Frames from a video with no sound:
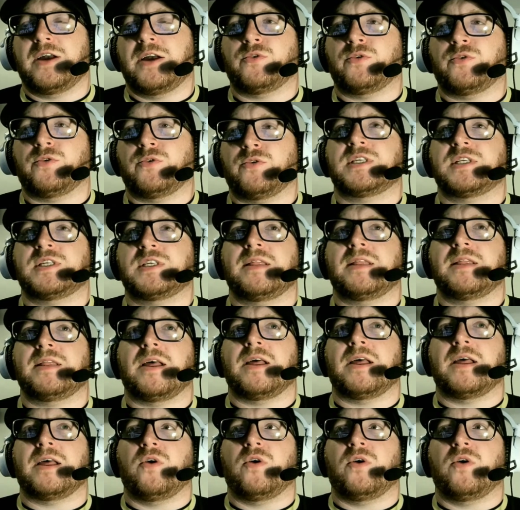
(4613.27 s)
that though if we
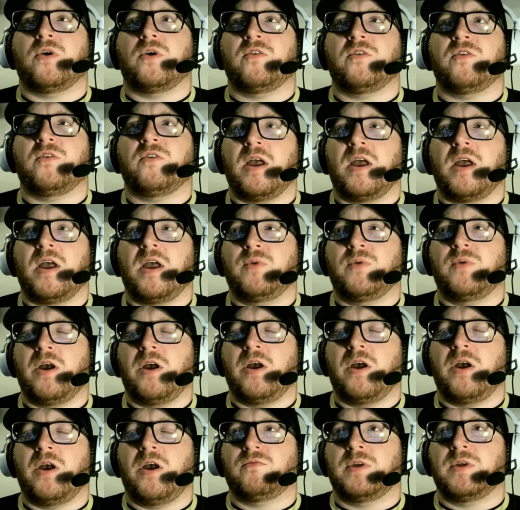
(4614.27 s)
got rid of
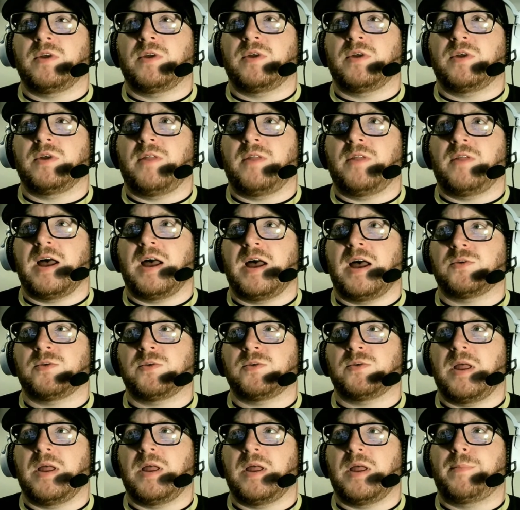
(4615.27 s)
like someone like
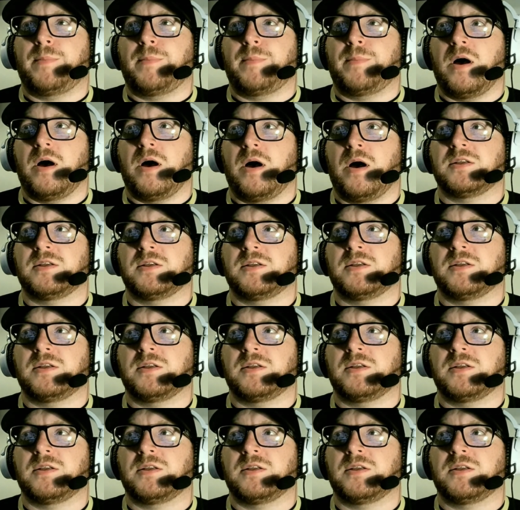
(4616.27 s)
Barnes, and